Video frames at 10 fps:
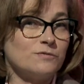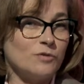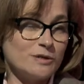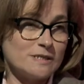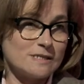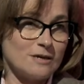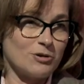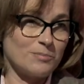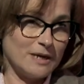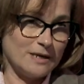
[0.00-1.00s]
voice their
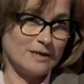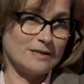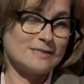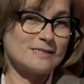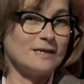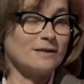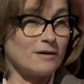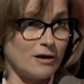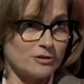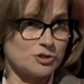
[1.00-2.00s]
opinions in
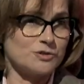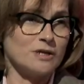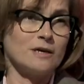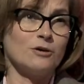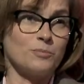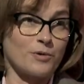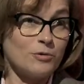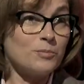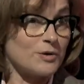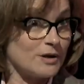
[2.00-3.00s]
culturally
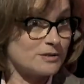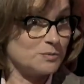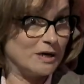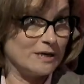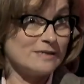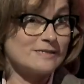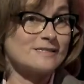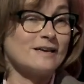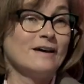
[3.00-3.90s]
appropriate ways,